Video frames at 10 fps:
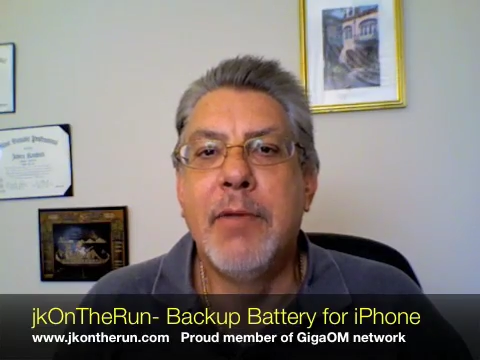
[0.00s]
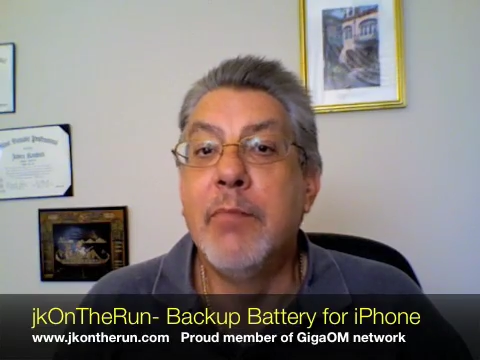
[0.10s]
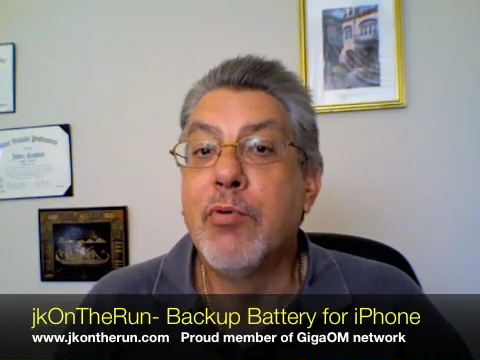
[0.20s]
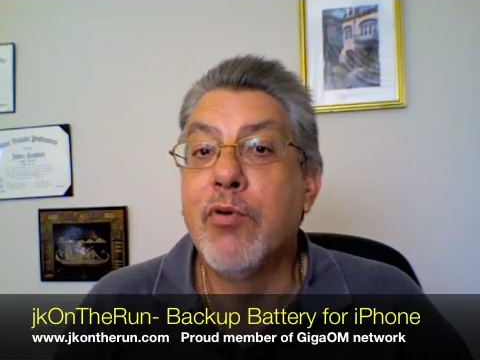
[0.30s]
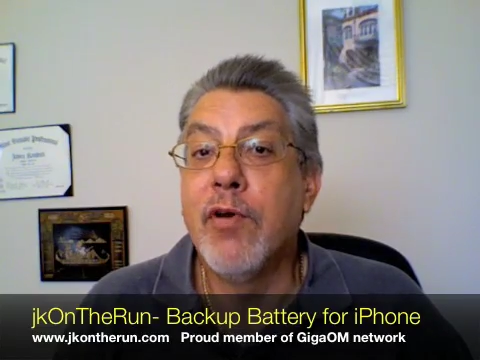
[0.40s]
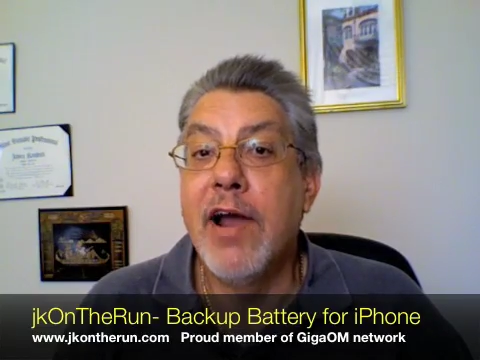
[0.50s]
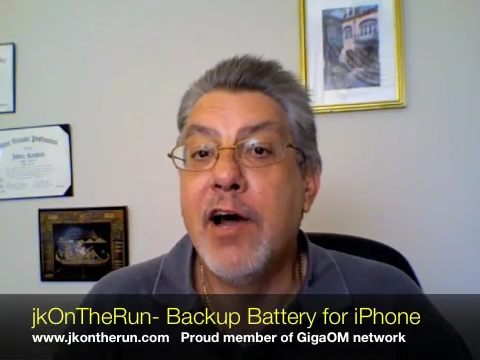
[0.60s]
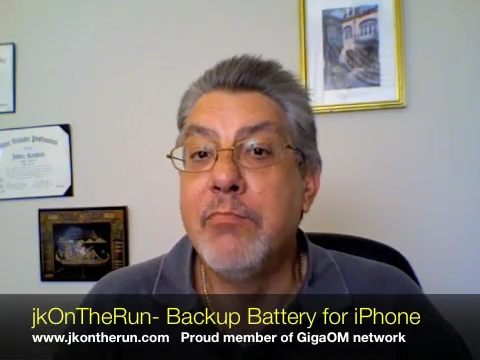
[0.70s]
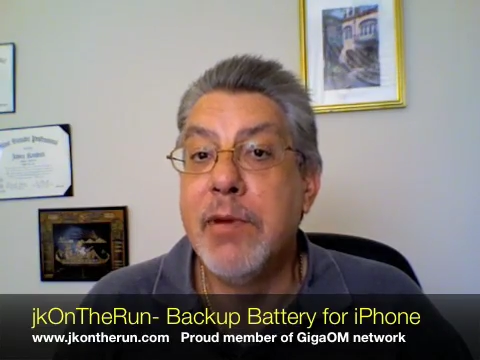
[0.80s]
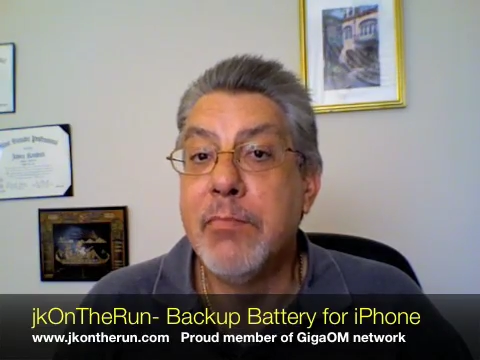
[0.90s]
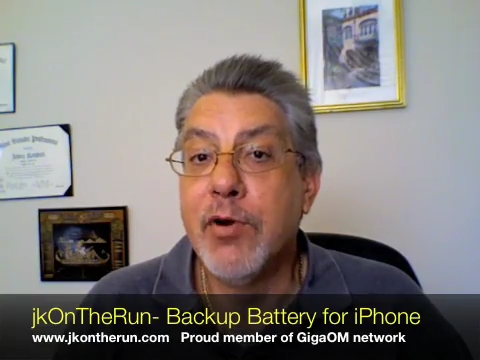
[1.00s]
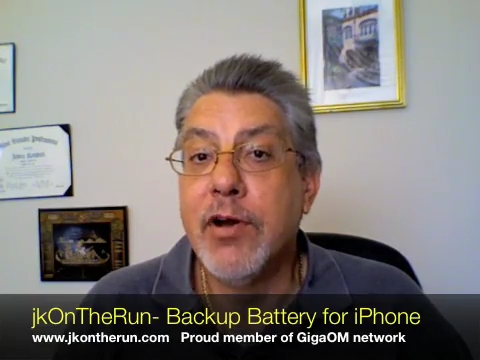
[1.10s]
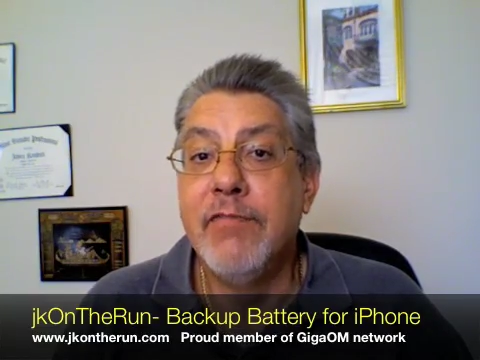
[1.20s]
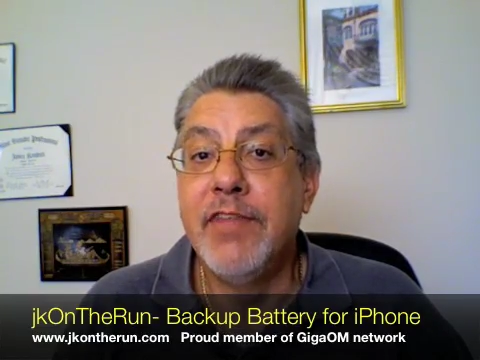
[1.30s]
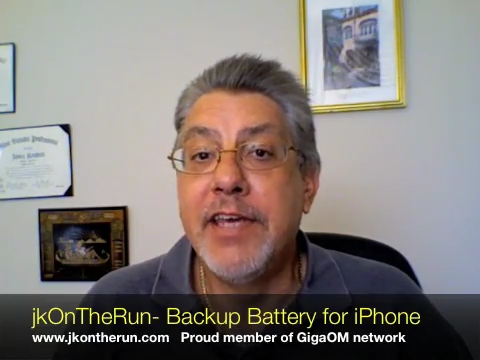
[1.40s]
a proud member
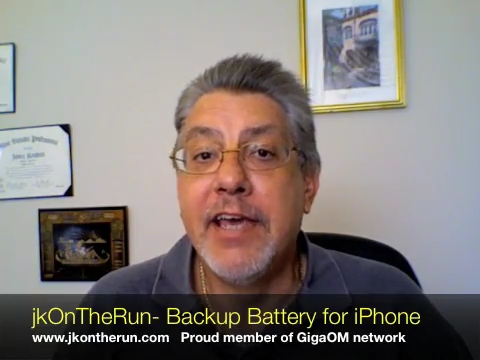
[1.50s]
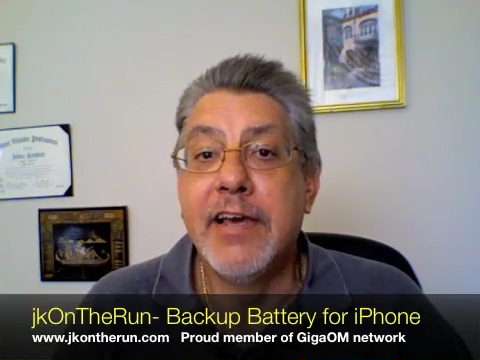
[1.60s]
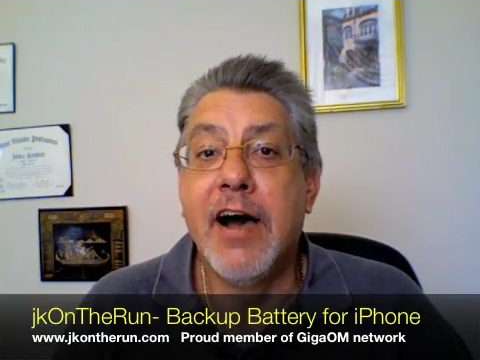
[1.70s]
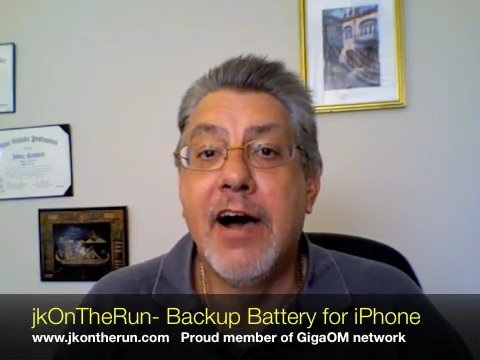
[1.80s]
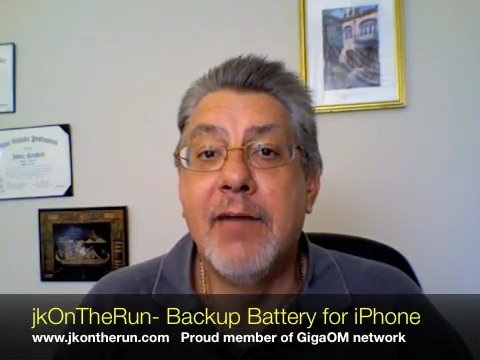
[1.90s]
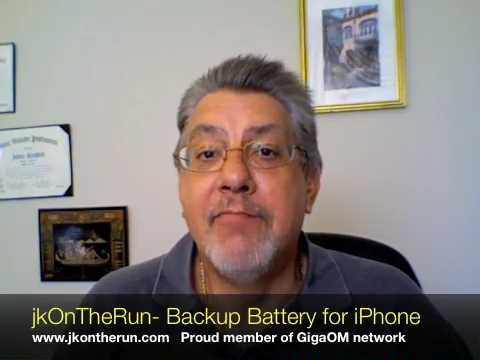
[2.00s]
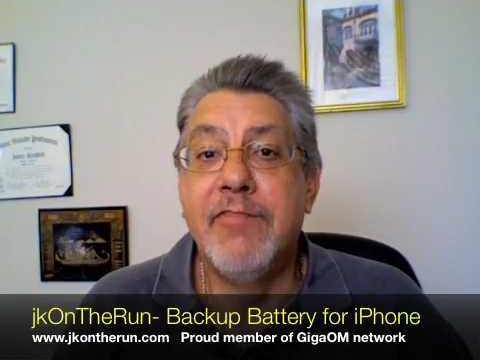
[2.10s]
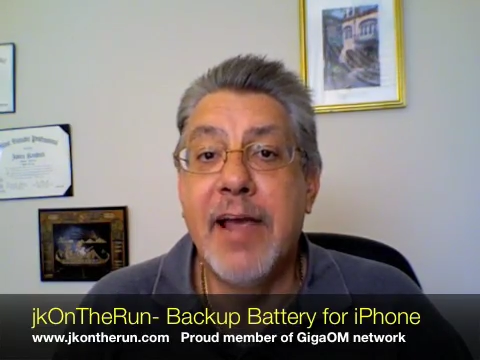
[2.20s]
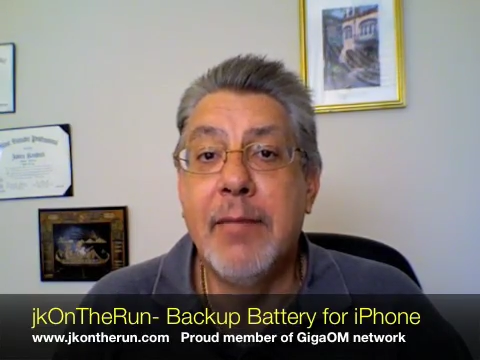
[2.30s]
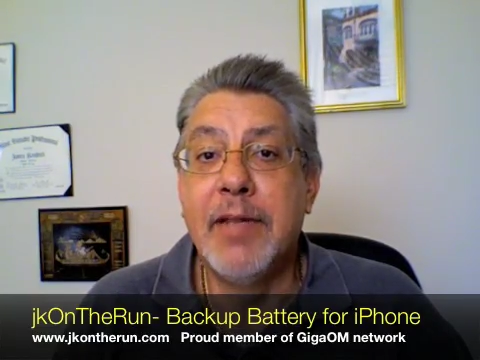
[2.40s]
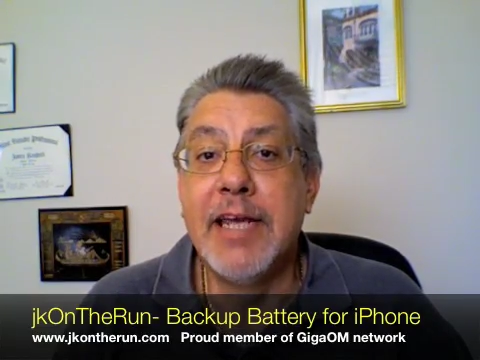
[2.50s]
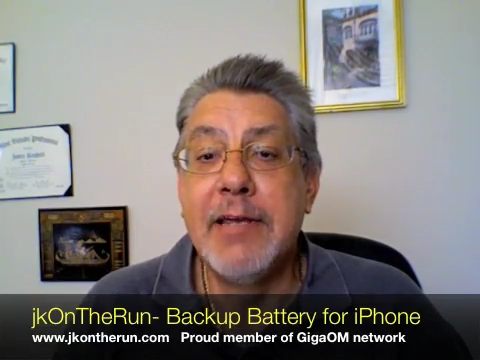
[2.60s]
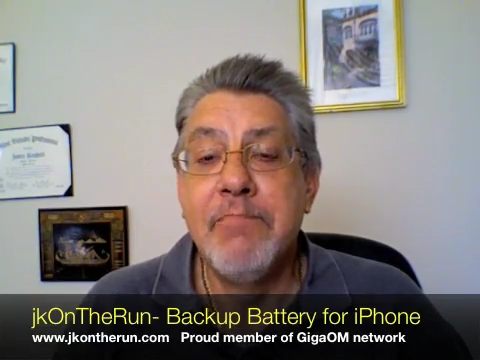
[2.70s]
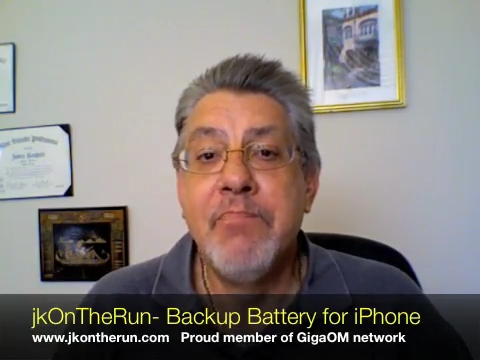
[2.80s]
of the GigaOM family.